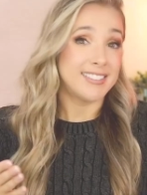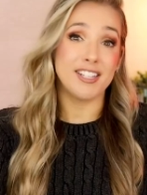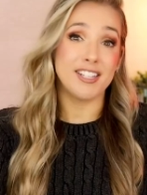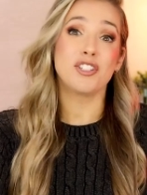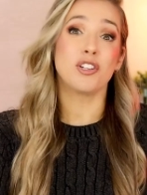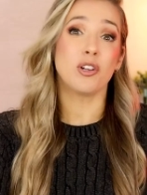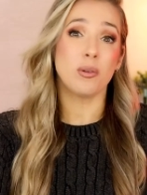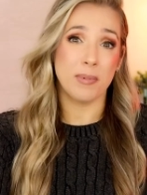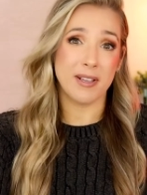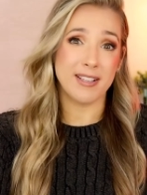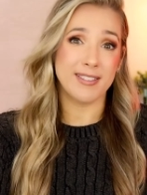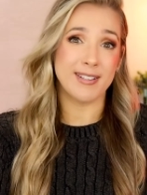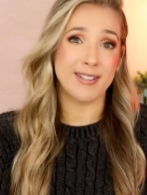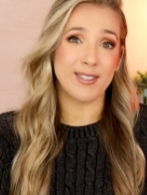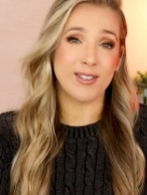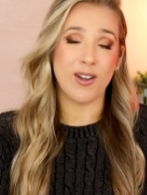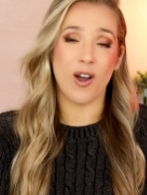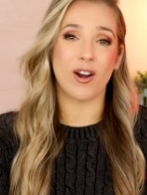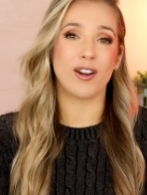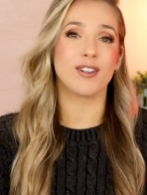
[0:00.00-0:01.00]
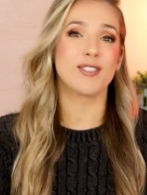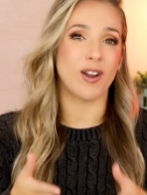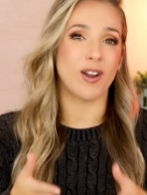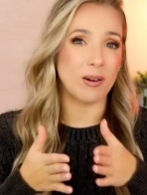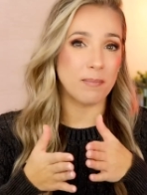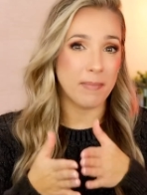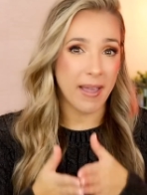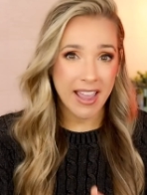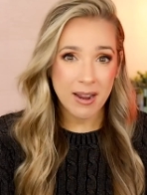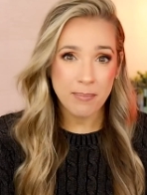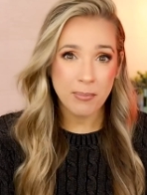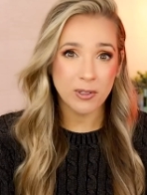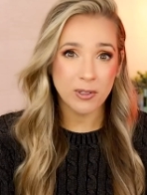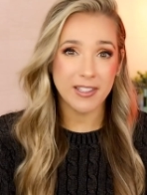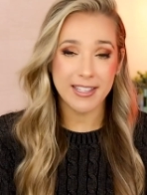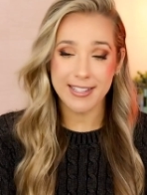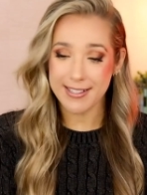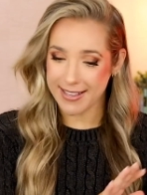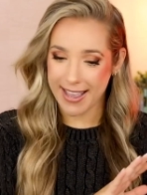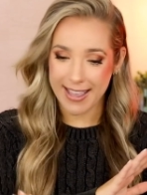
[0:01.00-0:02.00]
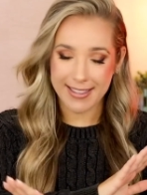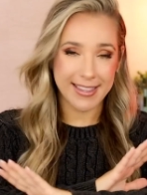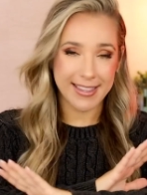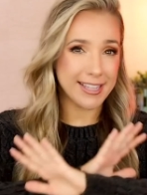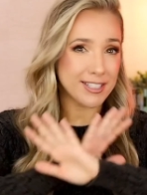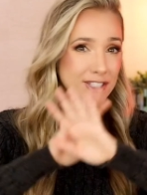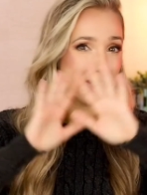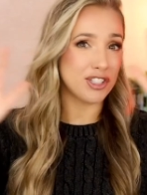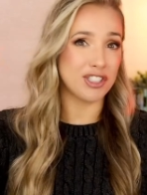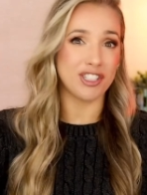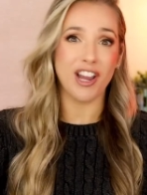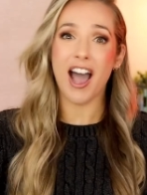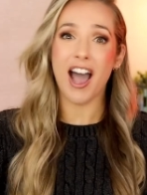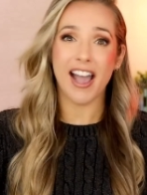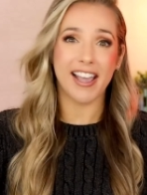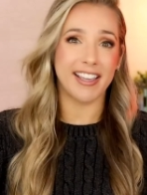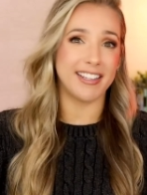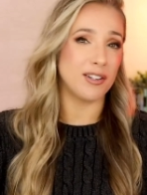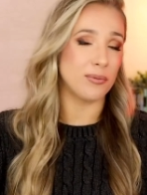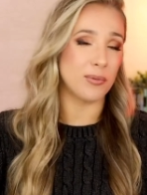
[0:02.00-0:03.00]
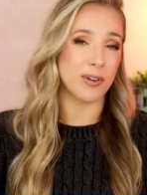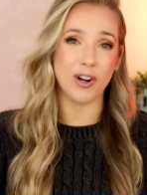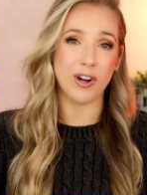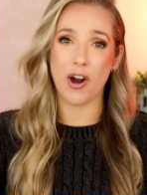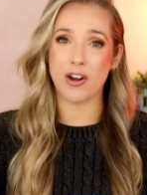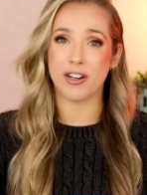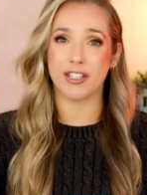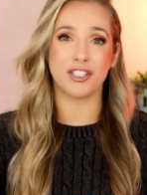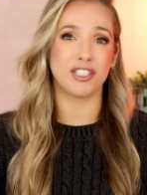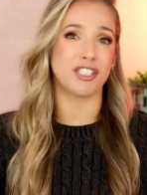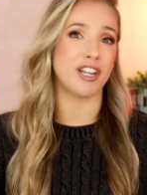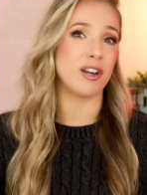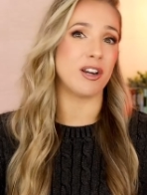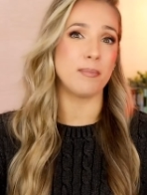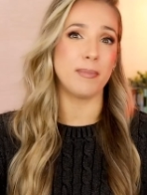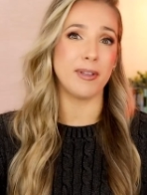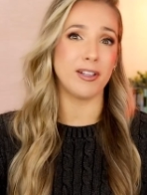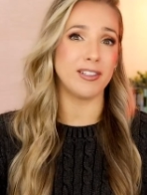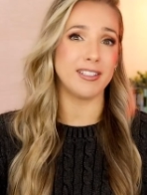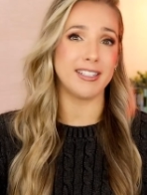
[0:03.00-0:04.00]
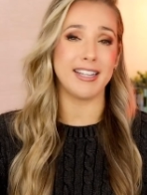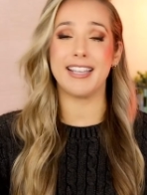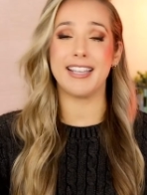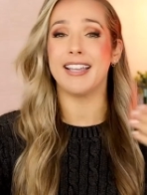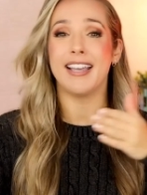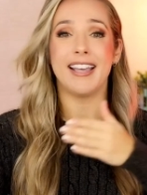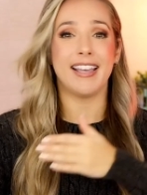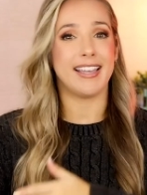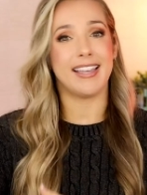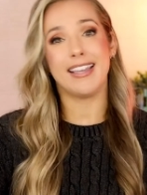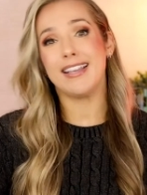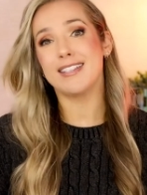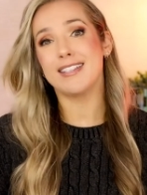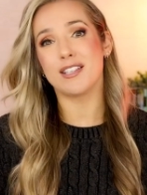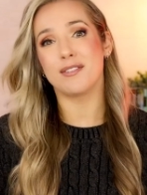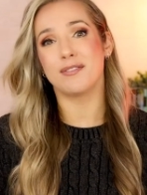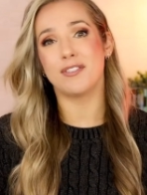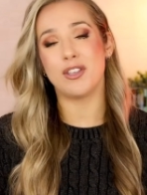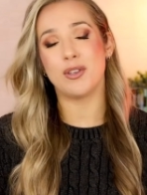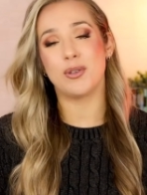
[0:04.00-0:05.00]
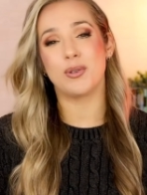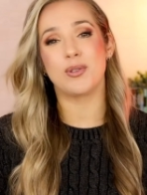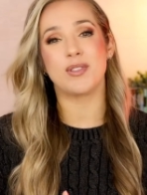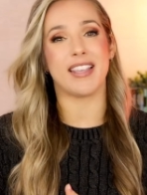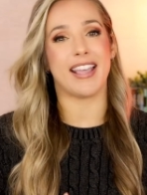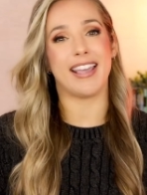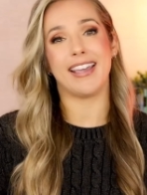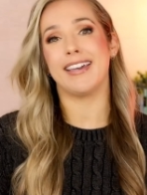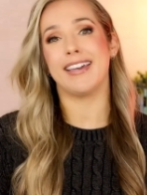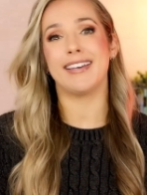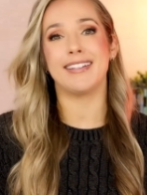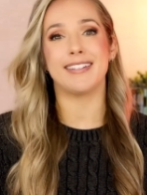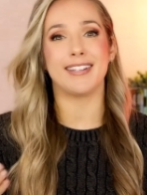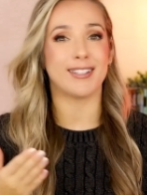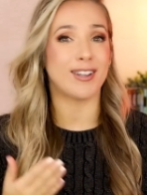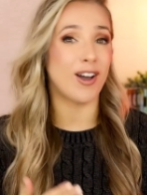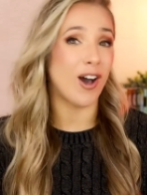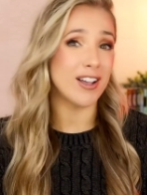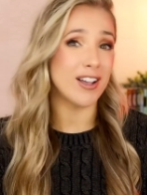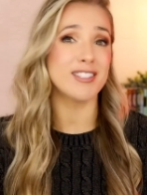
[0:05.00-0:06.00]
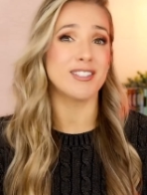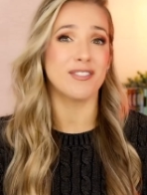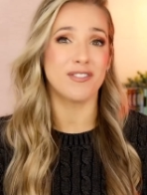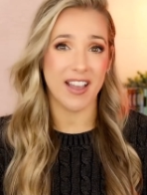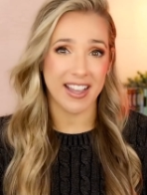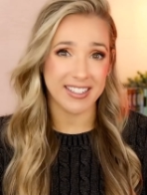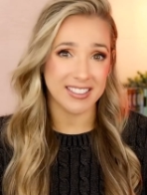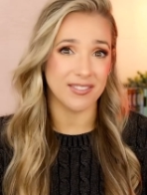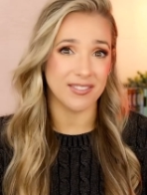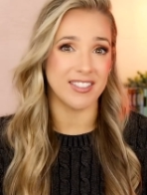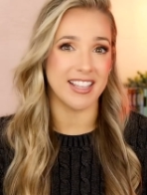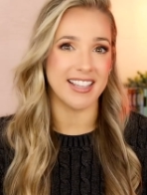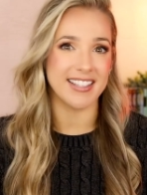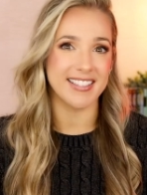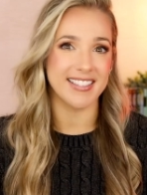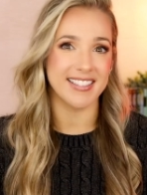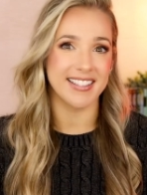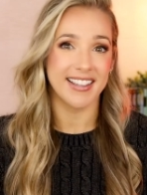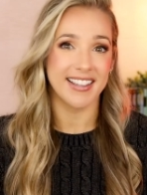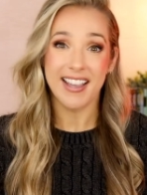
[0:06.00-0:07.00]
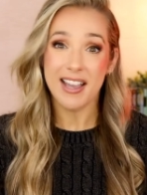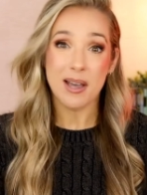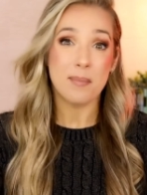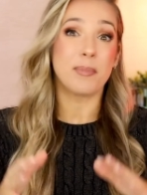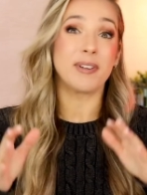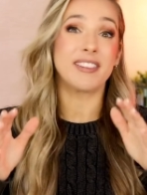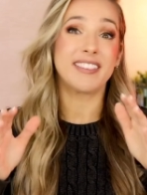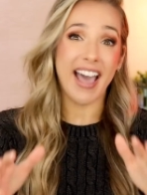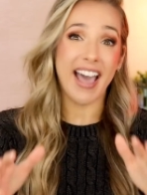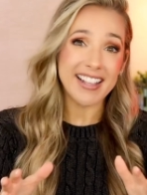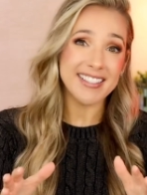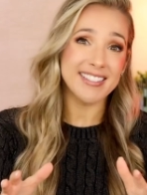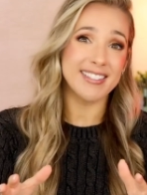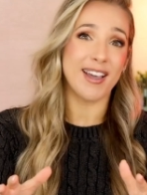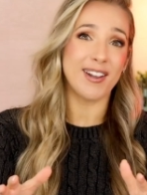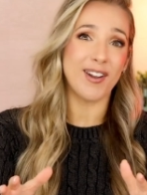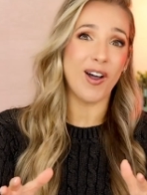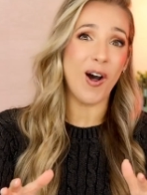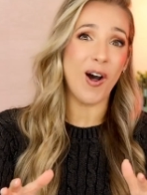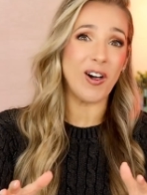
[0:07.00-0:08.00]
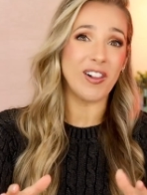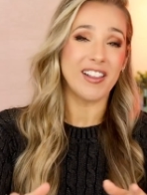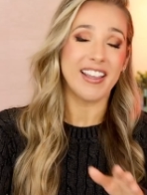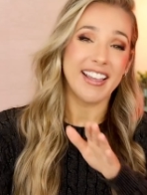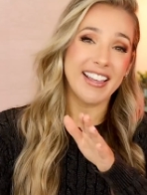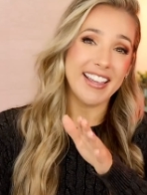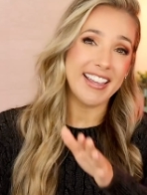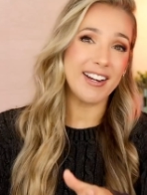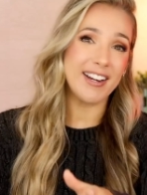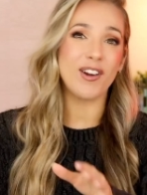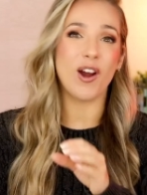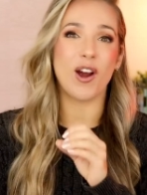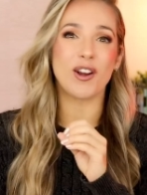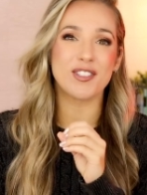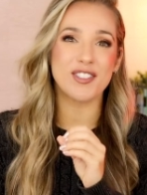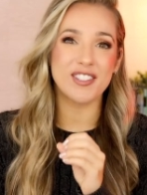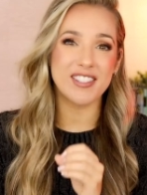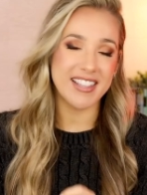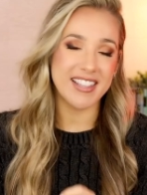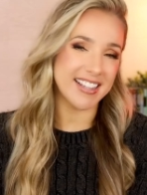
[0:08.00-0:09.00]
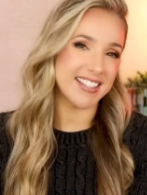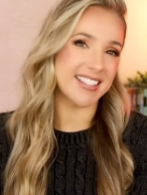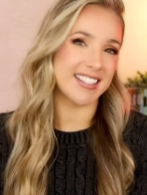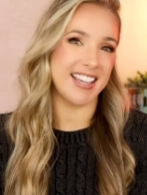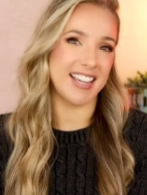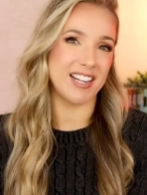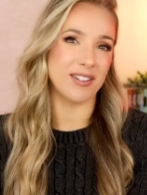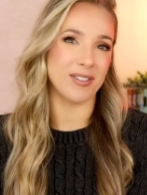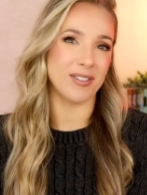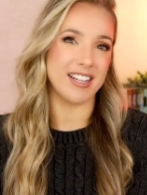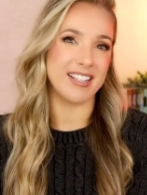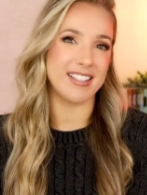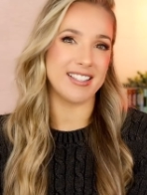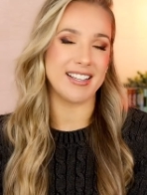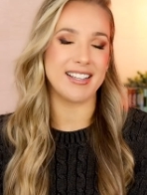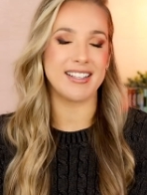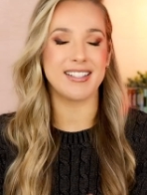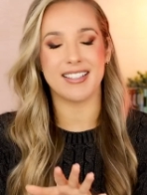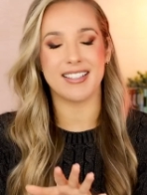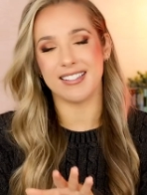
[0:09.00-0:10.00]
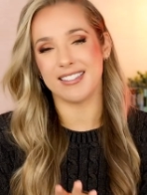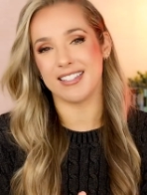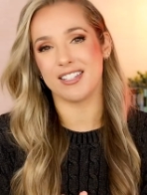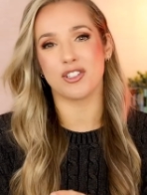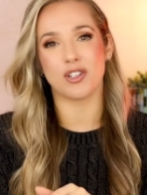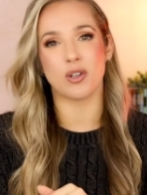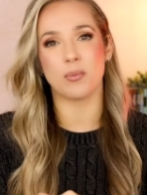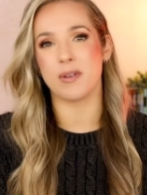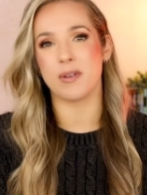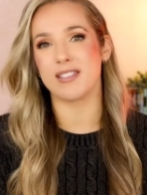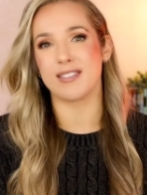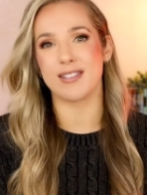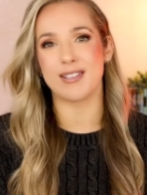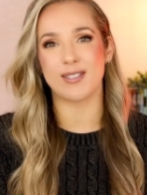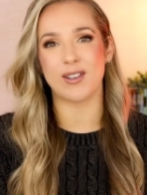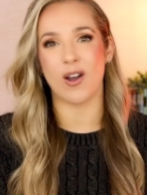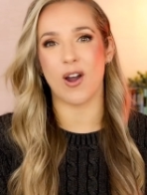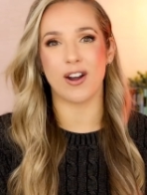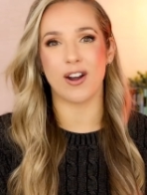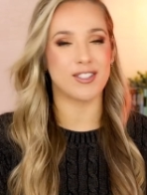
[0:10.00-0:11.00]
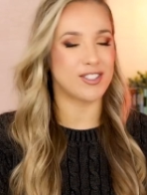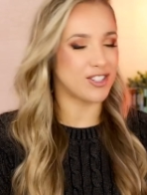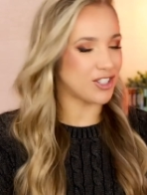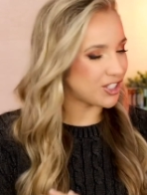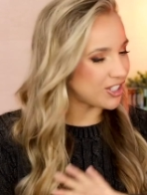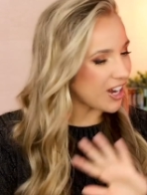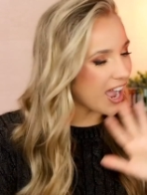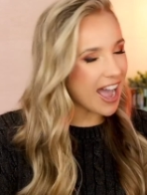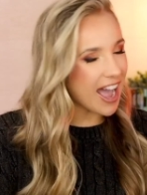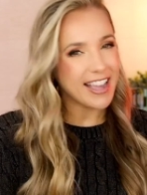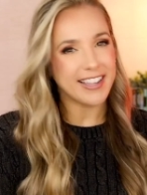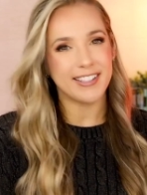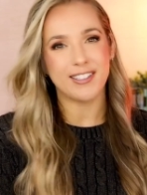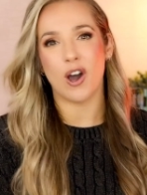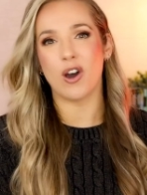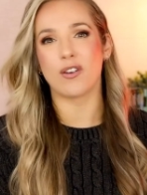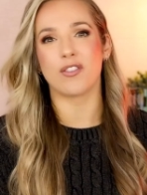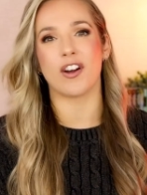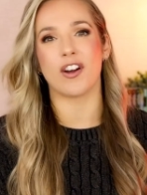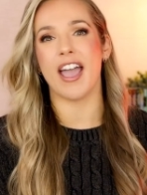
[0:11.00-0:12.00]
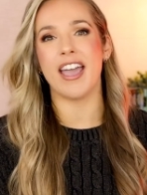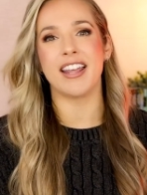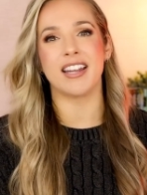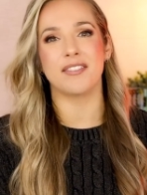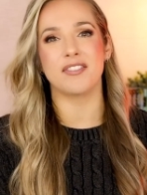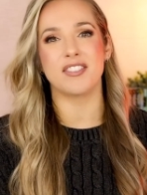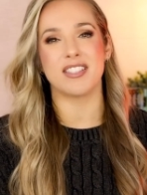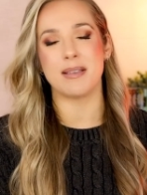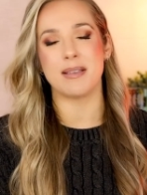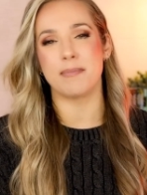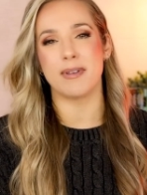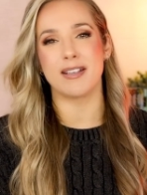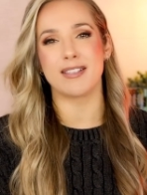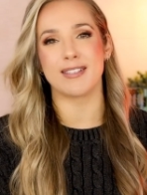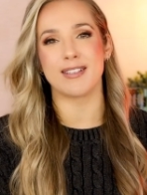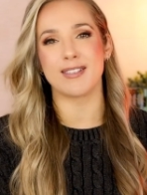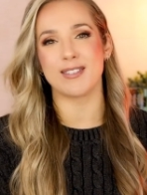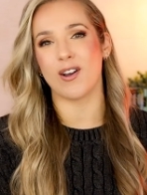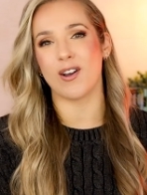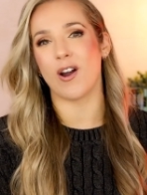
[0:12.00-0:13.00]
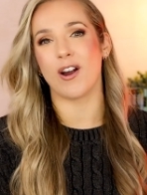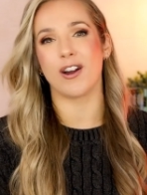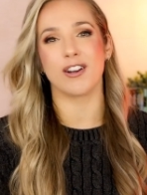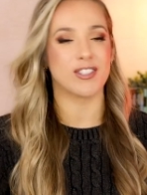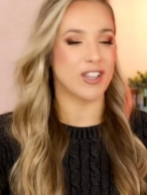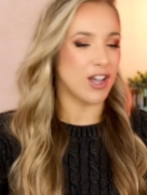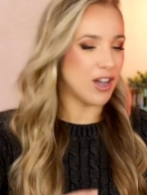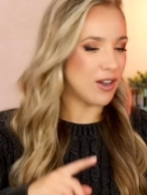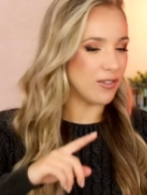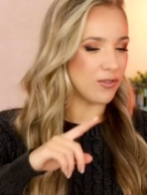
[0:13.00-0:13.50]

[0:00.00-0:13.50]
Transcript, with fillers: Digital business cards are paperless and they shine regarding shareability, ease of use, and cost effectiveness. But that's not all. Here are six key reasons digital business cards shine over NFC business cards